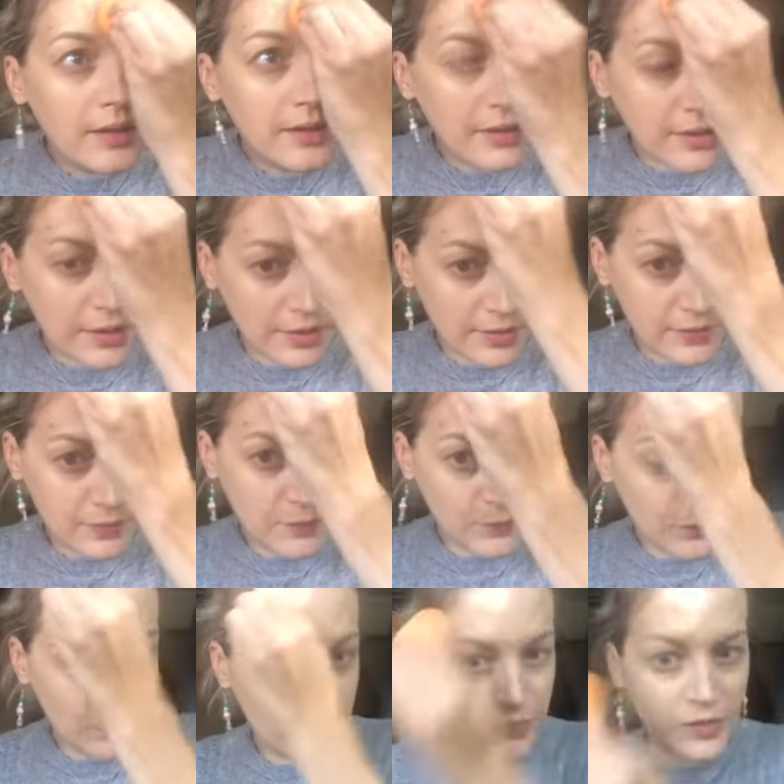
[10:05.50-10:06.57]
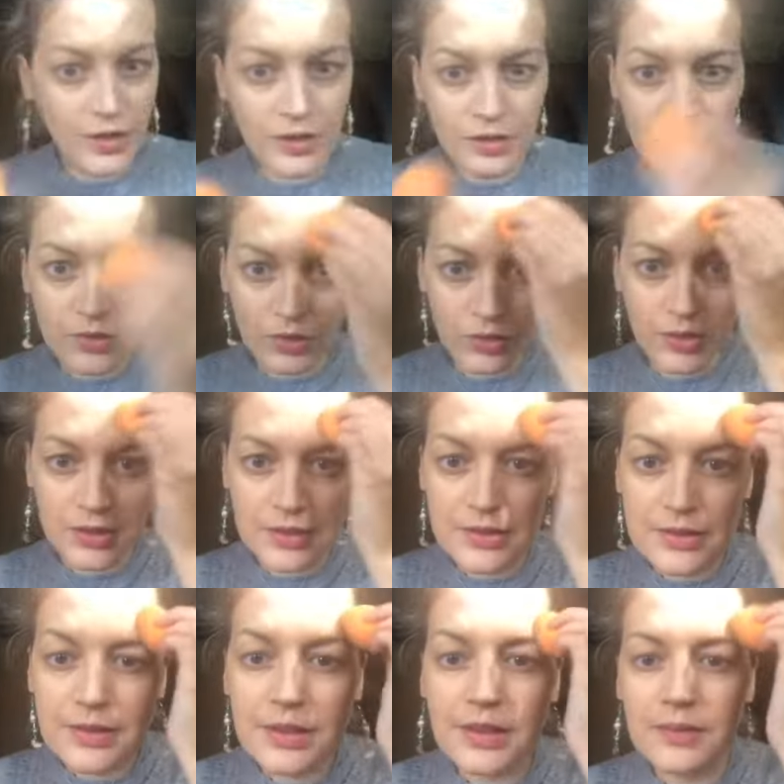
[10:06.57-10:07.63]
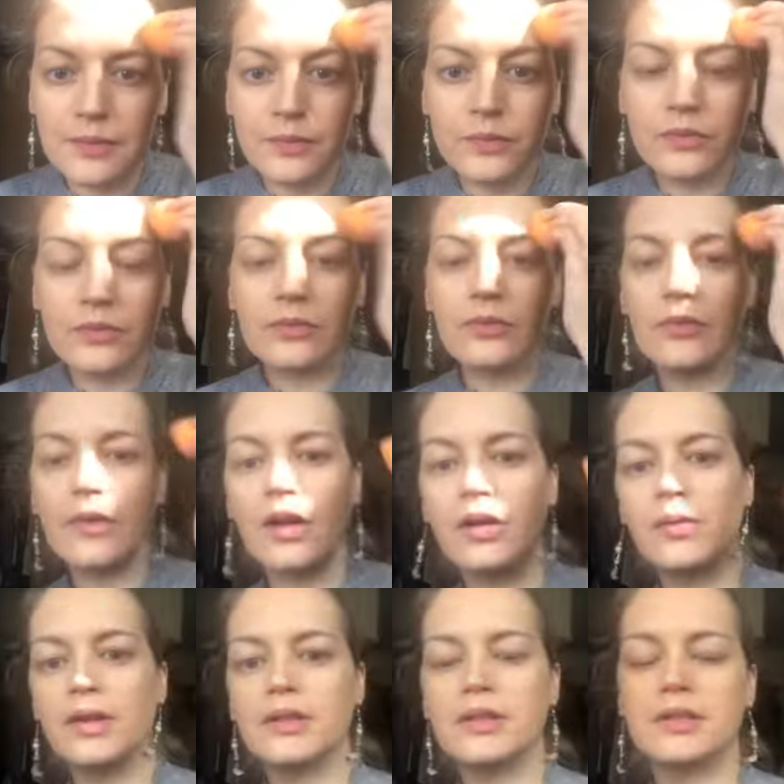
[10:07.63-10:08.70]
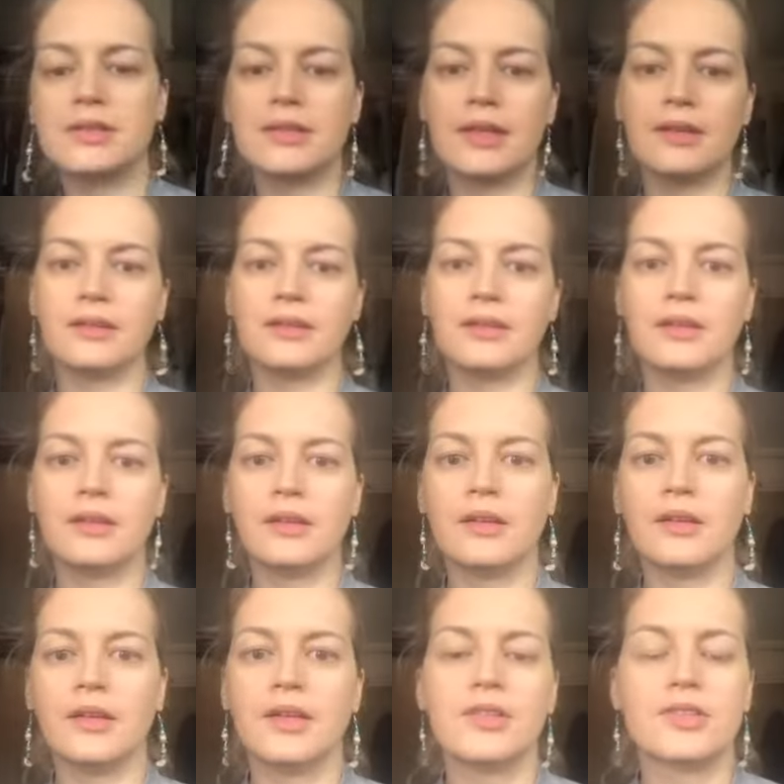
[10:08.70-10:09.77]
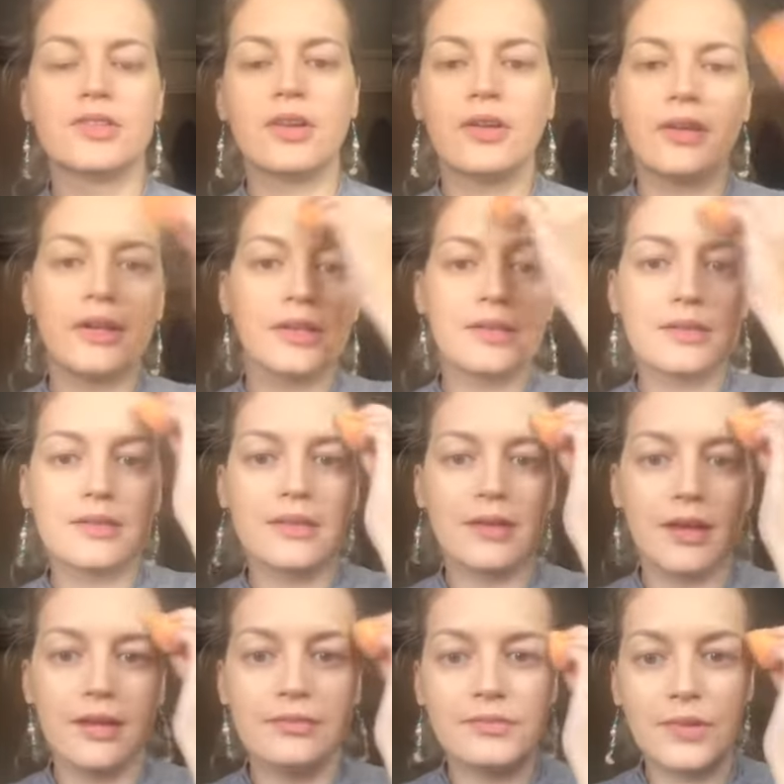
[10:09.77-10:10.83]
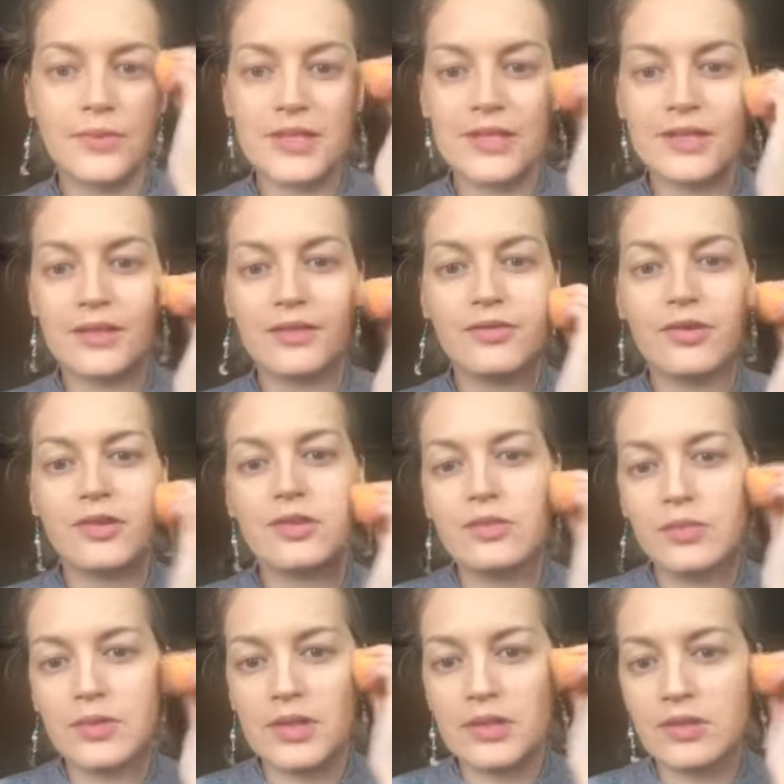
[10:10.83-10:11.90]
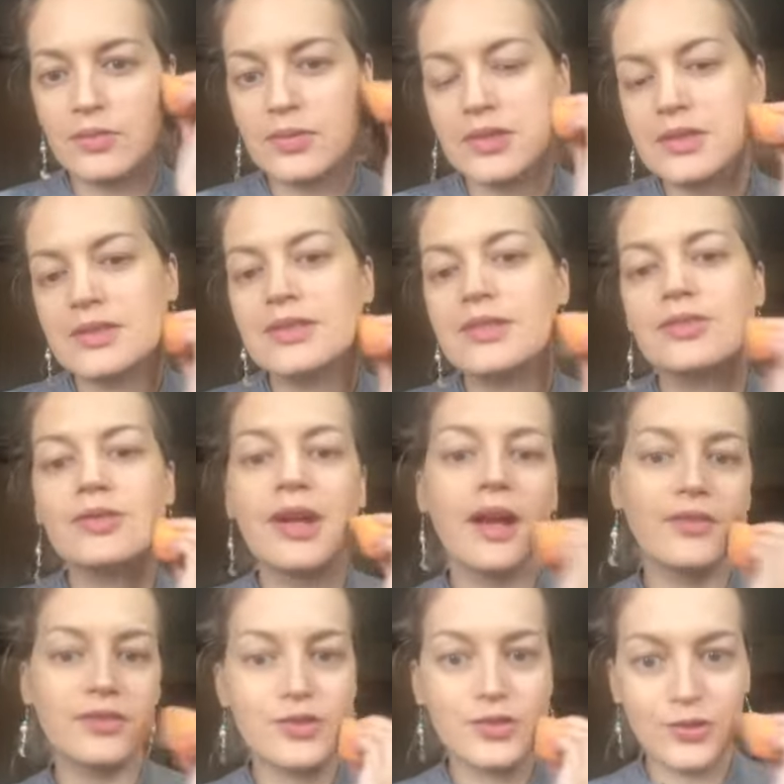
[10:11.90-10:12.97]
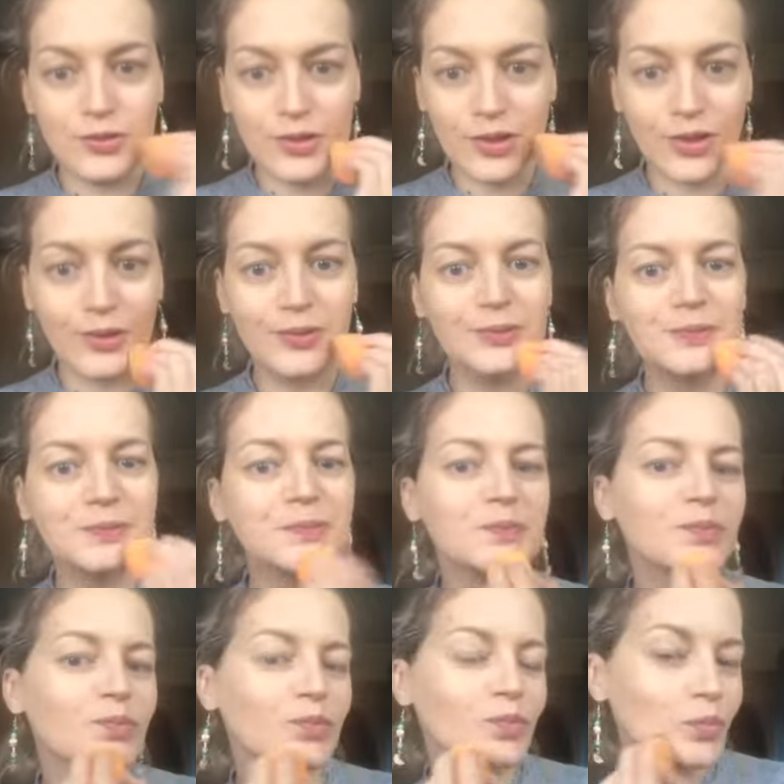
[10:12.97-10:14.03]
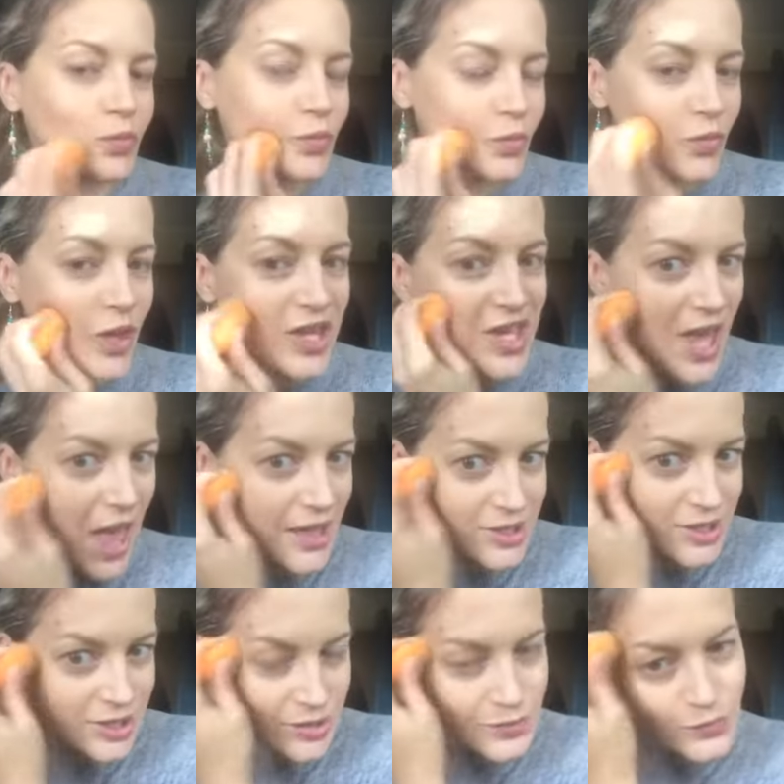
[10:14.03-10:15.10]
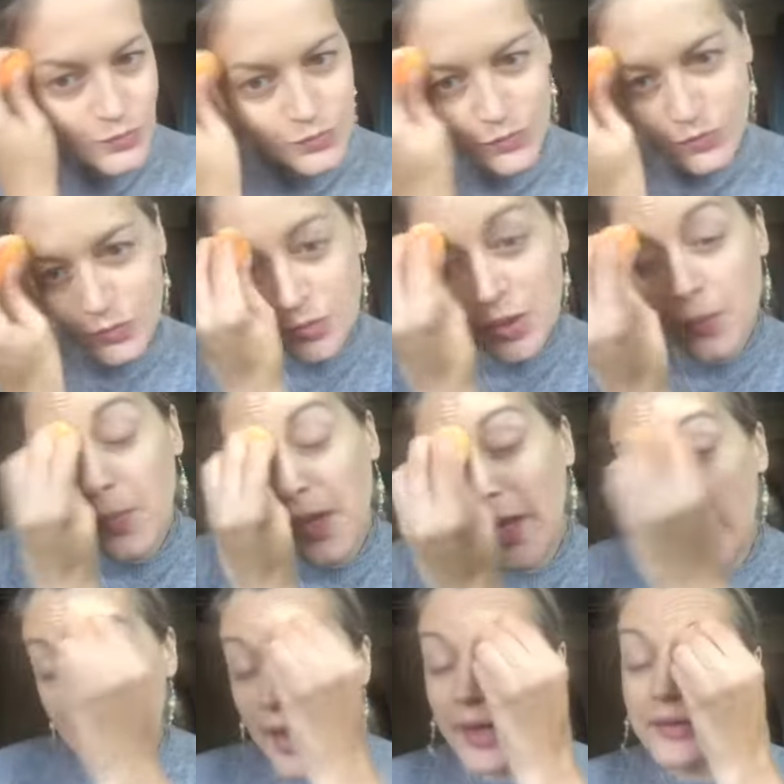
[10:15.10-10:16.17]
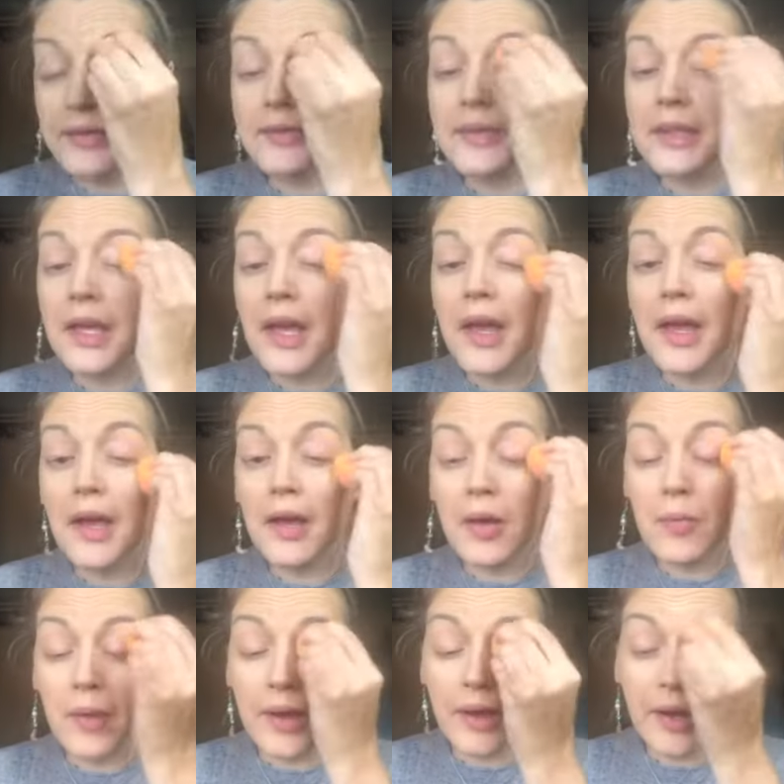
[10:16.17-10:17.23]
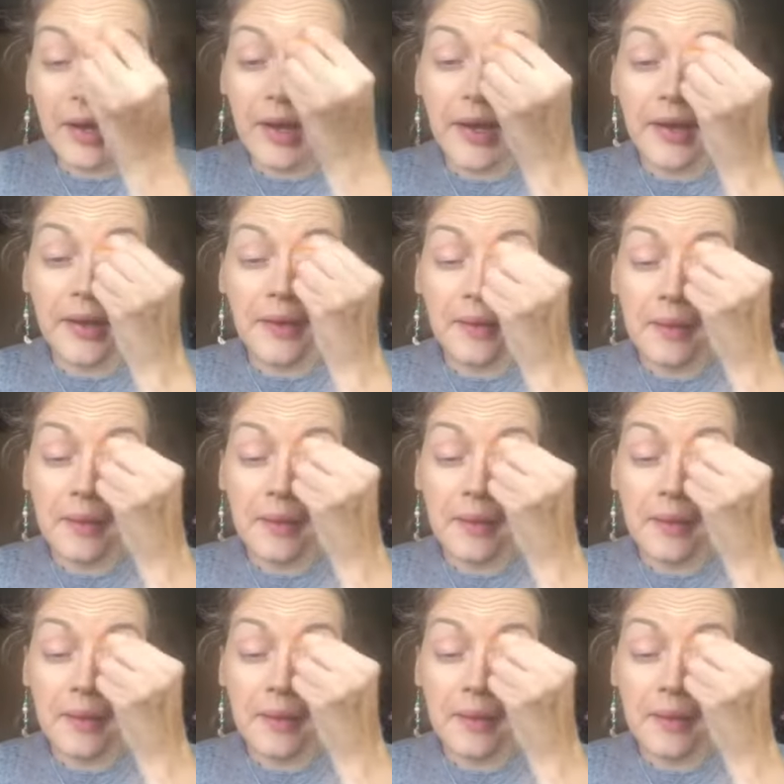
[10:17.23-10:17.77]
Okay. So you can see, oh bloody sun. Sorry, it's I'm sitting in front of the window because I don't have a studio yet. And I have again on my eye,